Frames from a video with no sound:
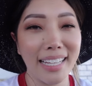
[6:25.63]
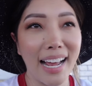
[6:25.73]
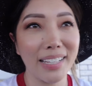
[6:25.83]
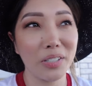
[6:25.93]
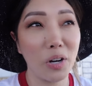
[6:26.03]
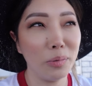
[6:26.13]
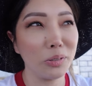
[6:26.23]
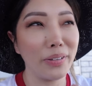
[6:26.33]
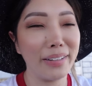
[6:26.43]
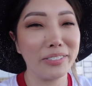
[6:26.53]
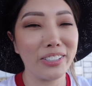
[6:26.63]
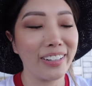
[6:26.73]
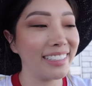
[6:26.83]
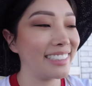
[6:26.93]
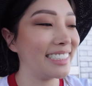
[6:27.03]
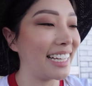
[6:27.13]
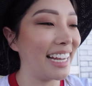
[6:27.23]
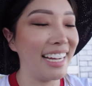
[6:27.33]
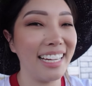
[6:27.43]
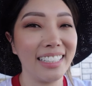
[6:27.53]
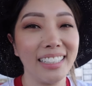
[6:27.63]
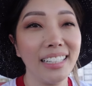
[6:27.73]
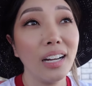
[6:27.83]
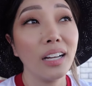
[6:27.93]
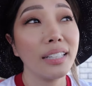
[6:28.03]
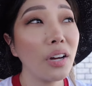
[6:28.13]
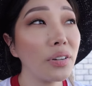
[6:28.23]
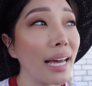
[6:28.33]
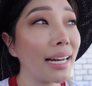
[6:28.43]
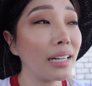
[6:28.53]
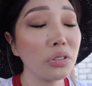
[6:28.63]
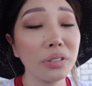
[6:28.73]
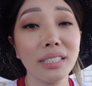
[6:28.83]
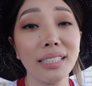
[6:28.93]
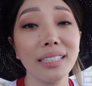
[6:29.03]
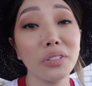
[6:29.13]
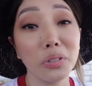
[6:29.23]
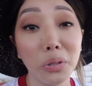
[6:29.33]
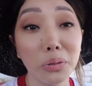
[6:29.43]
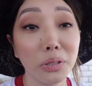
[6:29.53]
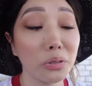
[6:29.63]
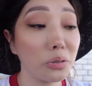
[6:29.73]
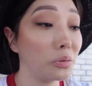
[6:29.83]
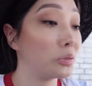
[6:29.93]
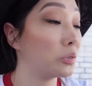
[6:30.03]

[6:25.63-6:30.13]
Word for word: It has almost five stars and they only had outdoor seating because they're closing soon.